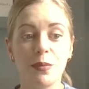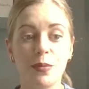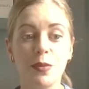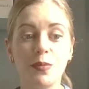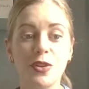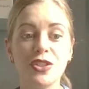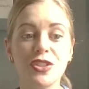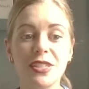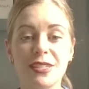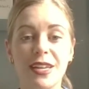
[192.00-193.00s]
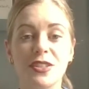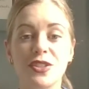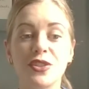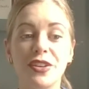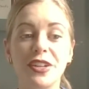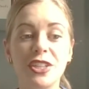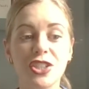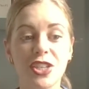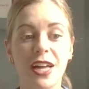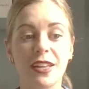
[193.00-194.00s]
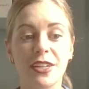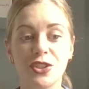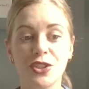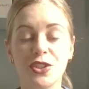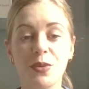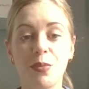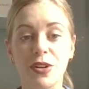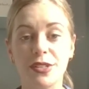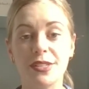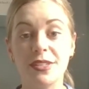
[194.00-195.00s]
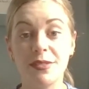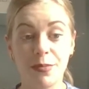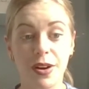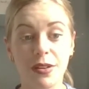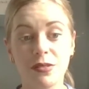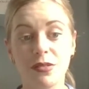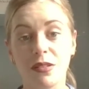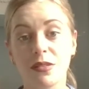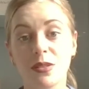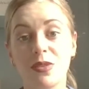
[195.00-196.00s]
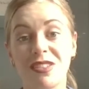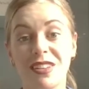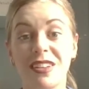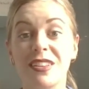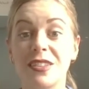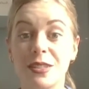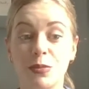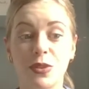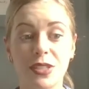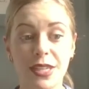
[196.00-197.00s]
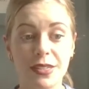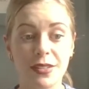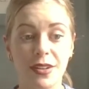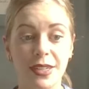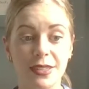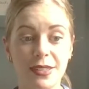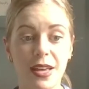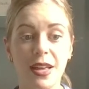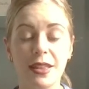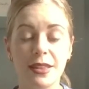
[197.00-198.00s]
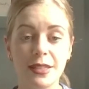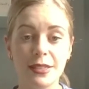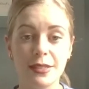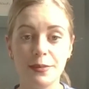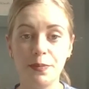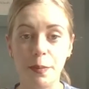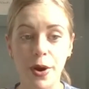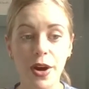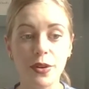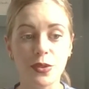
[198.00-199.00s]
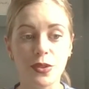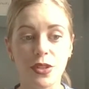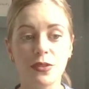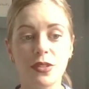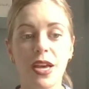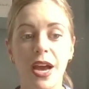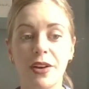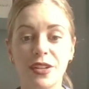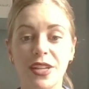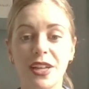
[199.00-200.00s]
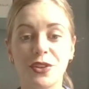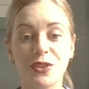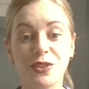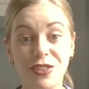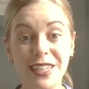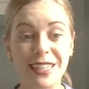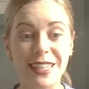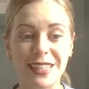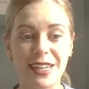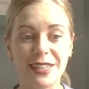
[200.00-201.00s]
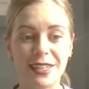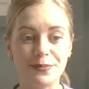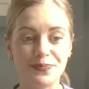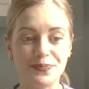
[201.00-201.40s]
Poop usually starts a greenish colour due to the presence of bile salts within the small intestines. These bile salts are yellow-green in colour.